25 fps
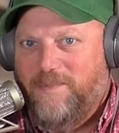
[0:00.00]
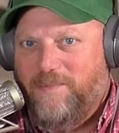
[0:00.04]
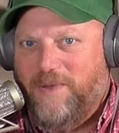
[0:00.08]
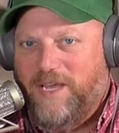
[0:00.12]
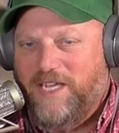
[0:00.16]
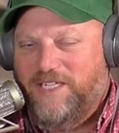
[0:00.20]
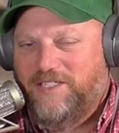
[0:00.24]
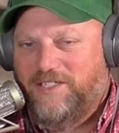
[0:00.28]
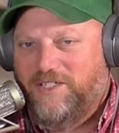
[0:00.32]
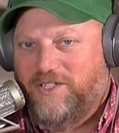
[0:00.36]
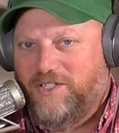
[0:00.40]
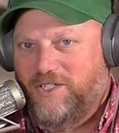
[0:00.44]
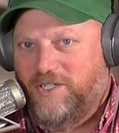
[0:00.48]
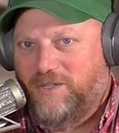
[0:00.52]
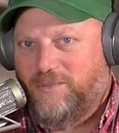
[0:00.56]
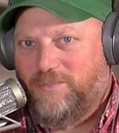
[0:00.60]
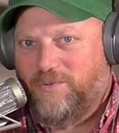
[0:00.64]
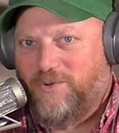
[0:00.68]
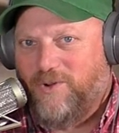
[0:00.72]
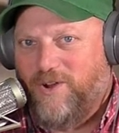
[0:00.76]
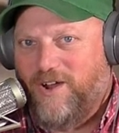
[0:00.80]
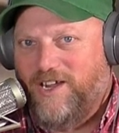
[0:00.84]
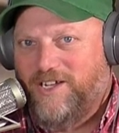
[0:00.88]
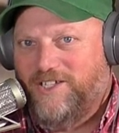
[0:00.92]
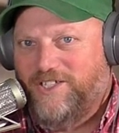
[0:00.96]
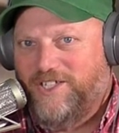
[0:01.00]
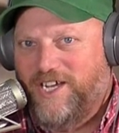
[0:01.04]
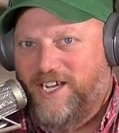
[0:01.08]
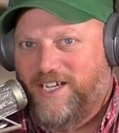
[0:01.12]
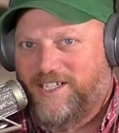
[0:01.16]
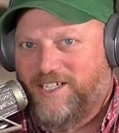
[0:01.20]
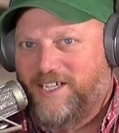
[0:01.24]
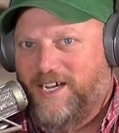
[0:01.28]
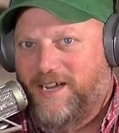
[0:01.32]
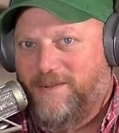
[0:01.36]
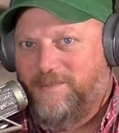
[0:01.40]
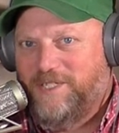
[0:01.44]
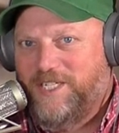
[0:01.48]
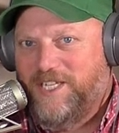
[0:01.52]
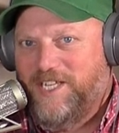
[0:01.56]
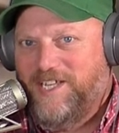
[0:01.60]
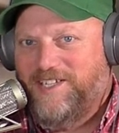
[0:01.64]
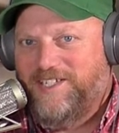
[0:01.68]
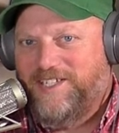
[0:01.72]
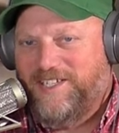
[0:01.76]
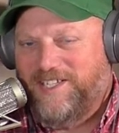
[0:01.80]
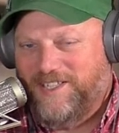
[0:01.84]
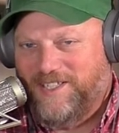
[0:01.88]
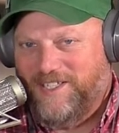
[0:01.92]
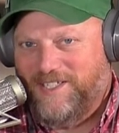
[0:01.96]
Based on your project, and I'm
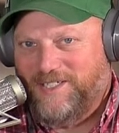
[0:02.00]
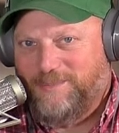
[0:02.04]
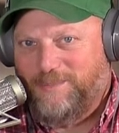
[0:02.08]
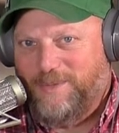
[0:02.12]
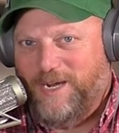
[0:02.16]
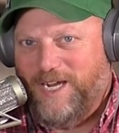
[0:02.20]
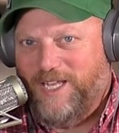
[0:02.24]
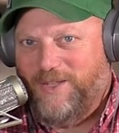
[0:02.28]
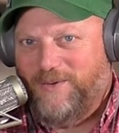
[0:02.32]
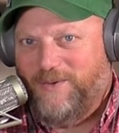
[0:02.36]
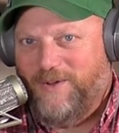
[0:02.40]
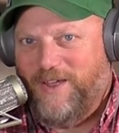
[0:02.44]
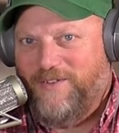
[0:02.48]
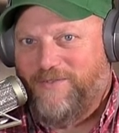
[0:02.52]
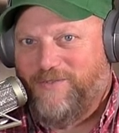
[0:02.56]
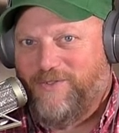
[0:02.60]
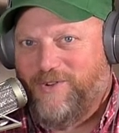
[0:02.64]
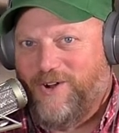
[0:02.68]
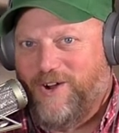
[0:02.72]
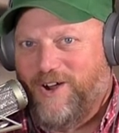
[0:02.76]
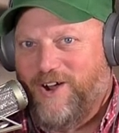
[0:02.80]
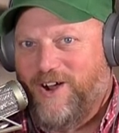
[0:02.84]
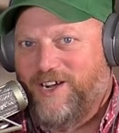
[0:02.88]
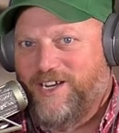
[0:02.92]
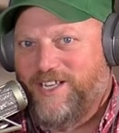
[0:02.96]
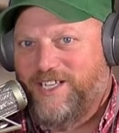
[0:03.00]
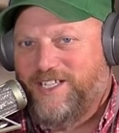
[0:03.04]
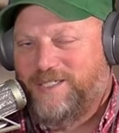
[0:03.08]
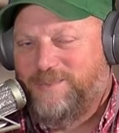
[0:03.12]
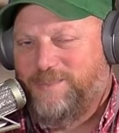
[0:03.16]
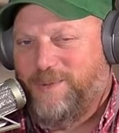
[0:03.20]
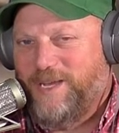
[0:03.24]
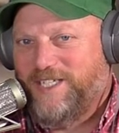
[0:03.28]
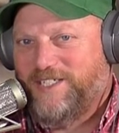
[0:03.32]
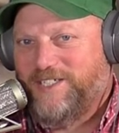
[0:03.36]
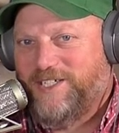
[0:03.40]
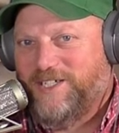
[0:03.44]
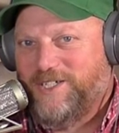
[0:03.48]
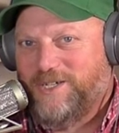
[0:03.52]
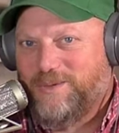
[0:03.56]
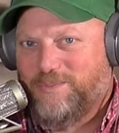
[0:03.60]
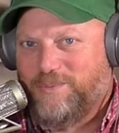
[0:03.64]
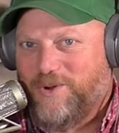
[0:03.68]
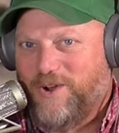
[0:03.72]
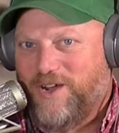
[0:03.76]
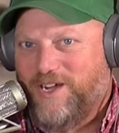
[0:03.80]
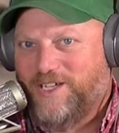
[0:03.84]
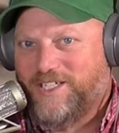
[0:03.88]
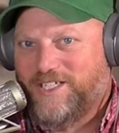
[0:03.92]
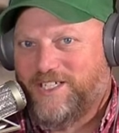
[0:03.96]
teasing this by the way for our audience, based on your
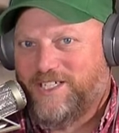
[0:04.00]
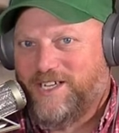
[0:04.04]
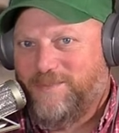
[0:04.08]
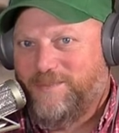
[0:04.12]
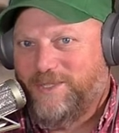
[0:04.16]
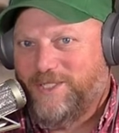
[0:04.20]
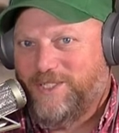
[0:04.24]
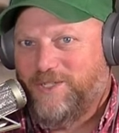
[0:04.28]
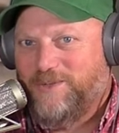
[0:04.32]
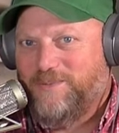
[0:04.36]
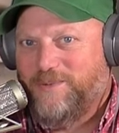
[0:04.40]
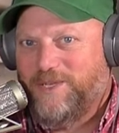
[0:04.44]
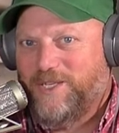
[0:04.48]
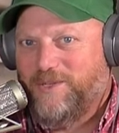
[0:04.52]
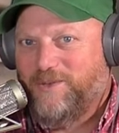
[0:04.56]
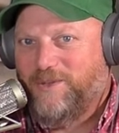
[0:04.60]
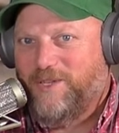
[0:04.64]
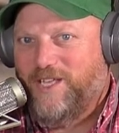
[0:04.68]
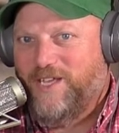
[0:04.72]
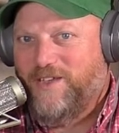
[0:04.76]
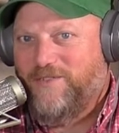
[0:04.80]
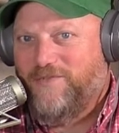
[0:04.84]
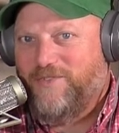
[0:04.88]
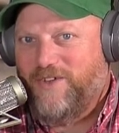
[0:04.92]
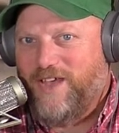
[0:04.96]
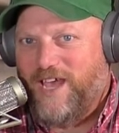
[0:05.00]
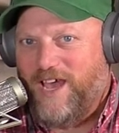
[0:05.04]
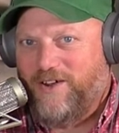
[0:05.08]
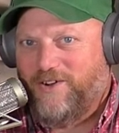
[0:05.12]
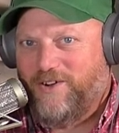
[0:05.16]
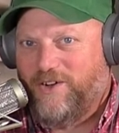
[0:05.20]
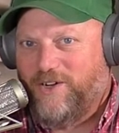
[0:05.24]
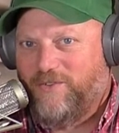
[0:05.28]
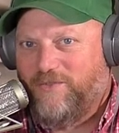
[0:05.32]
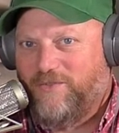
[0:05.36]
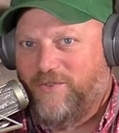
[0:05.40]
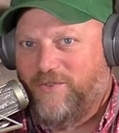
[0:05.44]
project, I'm assuming you live out on a